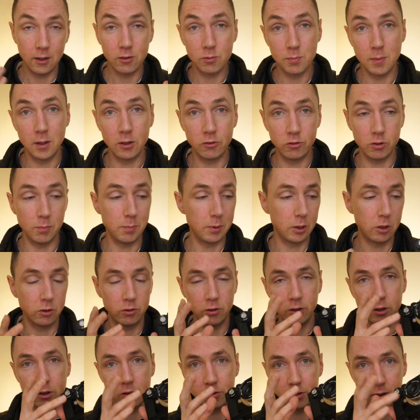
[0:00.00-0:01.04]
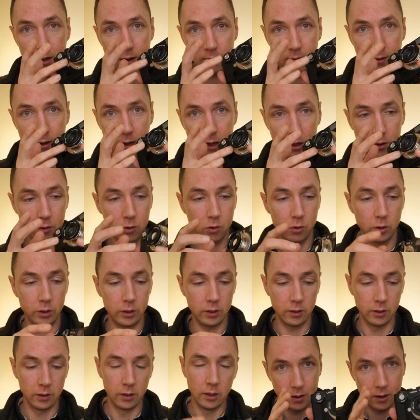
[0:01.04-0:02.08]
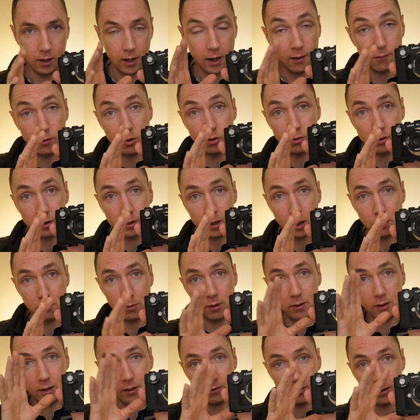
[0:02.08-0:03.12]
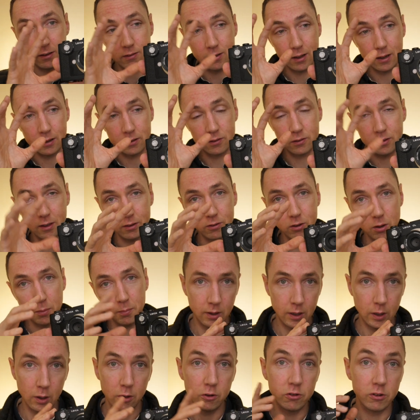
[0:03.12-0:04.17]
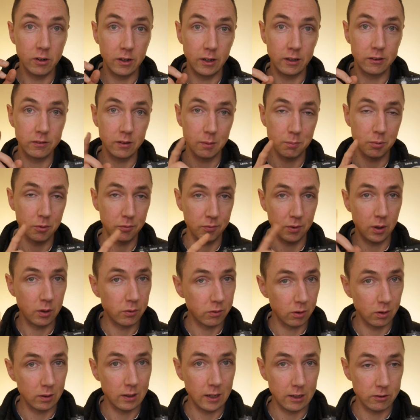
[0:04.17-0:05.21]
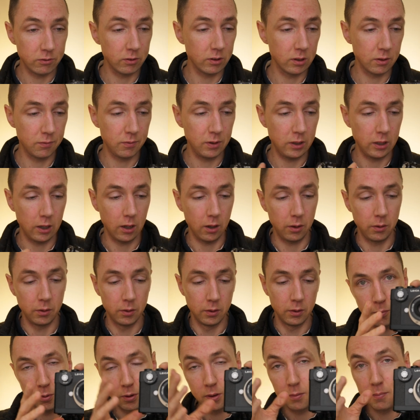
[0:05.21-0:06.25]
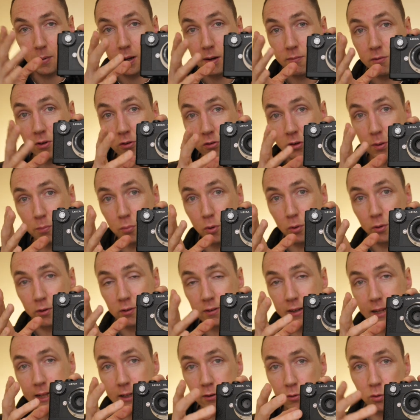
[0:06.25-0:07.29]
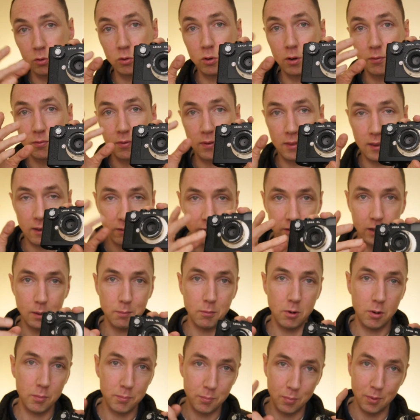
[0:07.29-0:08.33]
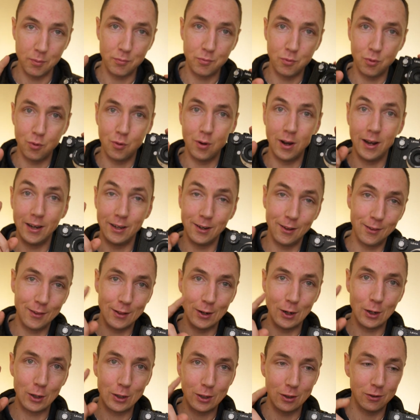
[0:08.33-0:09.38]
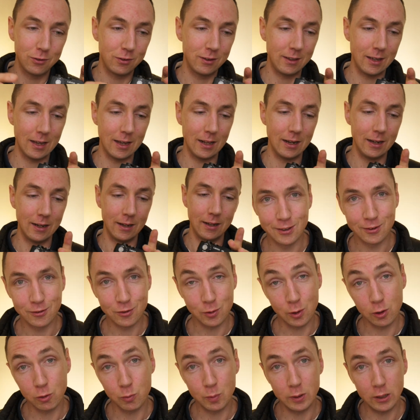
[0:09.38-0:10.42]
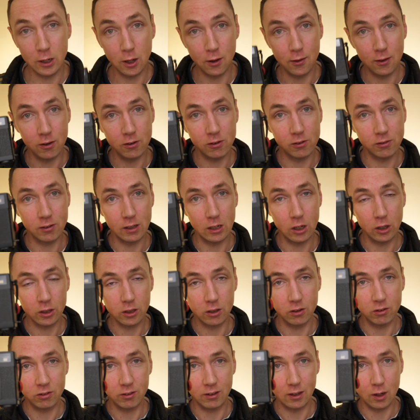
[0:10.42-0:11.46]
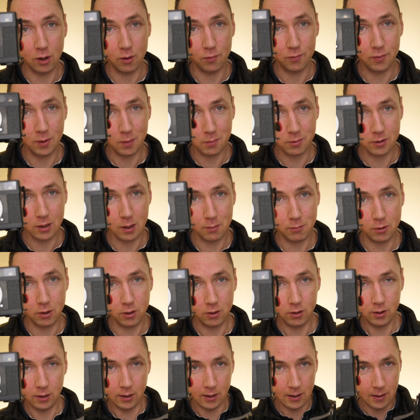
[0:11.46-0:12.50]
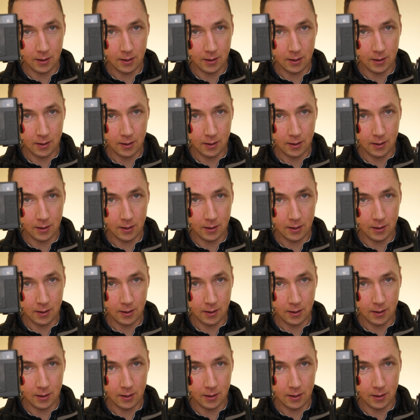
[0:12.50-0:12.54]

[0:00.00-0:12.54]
as mentioned, because it doesn't have the helicoid. I have used the camera in this exact setup, and I'll show an example photo later in the video. But the main reason I bought this lens was not for this camera, but for another Leica CL. So as we know, this is a Leica CL film camera,